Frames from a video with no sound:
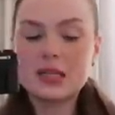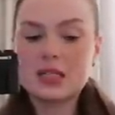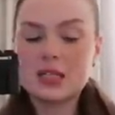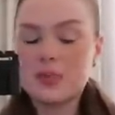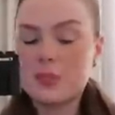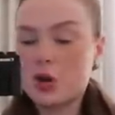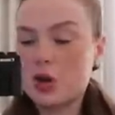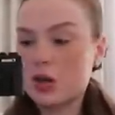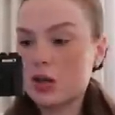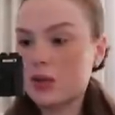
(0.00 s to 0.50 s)

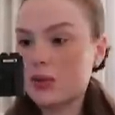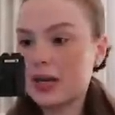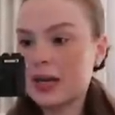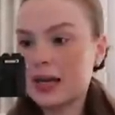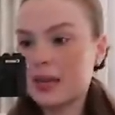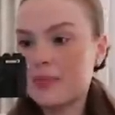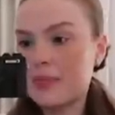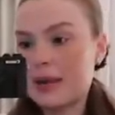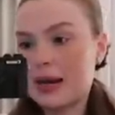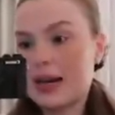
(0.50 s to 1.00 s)
tomorrow when I
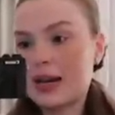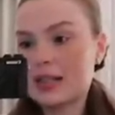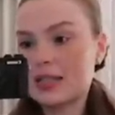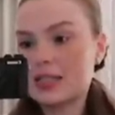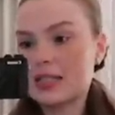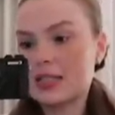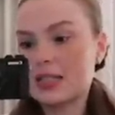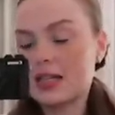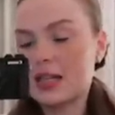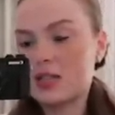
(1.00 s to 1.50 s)
get back
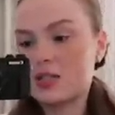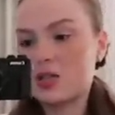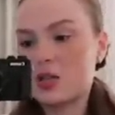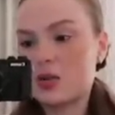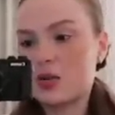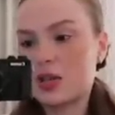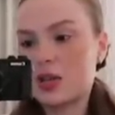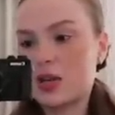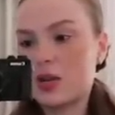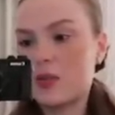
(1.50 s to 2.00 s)
to San
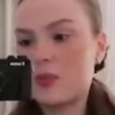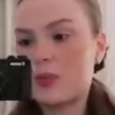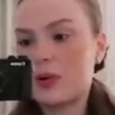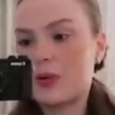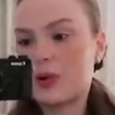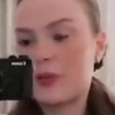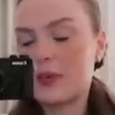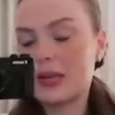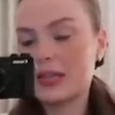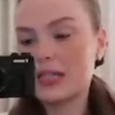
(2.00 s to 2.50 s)
Antonio,
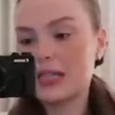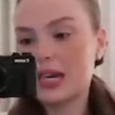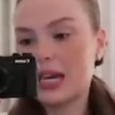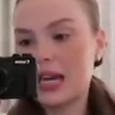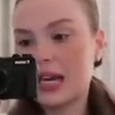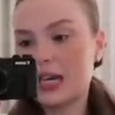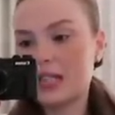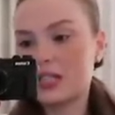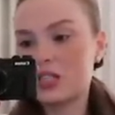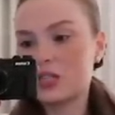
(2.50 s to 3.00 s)
but we're about to
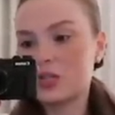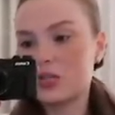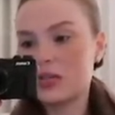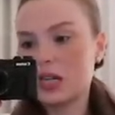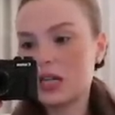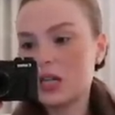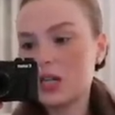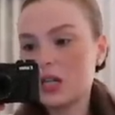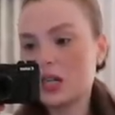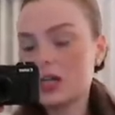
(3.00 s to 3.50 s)
head to
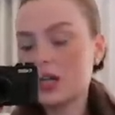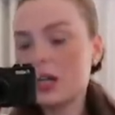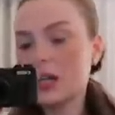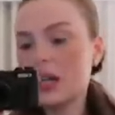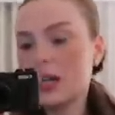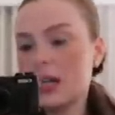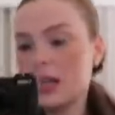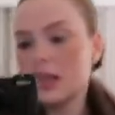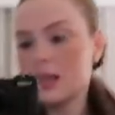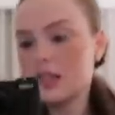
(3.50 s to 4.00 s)
dinner.
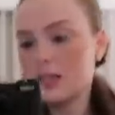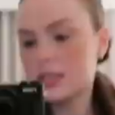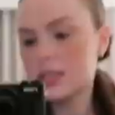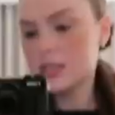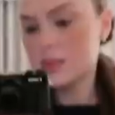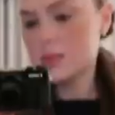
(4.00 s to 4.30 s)
This